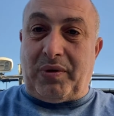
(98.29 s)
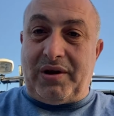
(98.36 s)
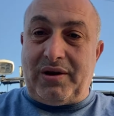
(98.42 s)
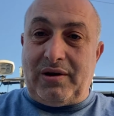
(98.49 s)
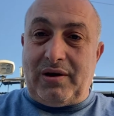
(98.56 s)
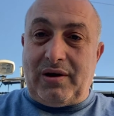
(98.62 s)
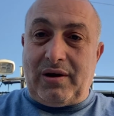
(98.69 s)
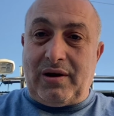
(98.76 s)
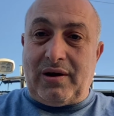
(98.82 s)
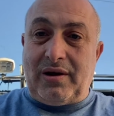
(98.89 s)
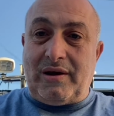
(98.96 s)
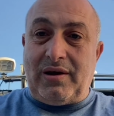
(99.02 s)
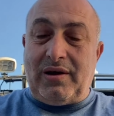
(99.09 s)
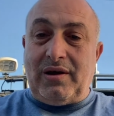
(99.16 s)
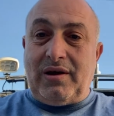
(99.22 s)
it,
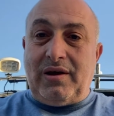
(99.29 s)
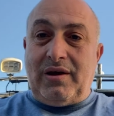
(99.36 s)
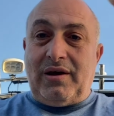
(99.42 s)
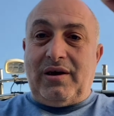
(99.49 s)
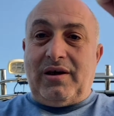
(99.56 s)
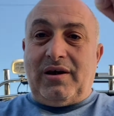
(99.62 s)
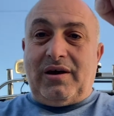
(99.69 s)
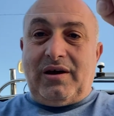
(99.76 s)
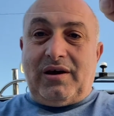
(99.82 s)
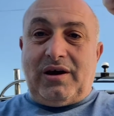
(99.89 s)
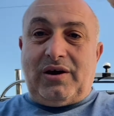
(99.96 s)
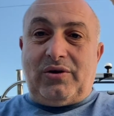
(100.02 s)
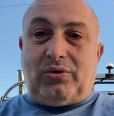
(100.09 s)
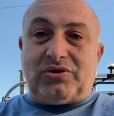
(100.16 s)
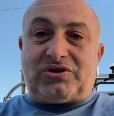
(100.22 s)

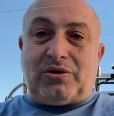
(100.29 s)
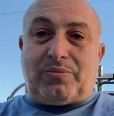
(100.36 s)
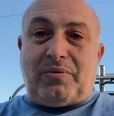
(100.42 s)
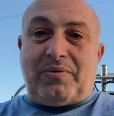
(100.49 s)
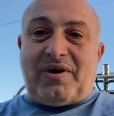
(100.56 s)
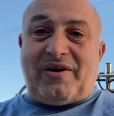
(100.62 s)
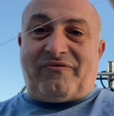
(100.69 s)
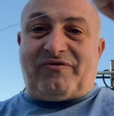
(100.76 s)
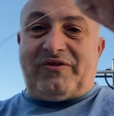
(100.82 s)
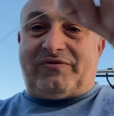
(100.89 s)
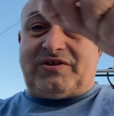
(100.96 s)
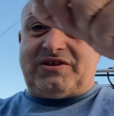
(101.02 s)
and also probably about 50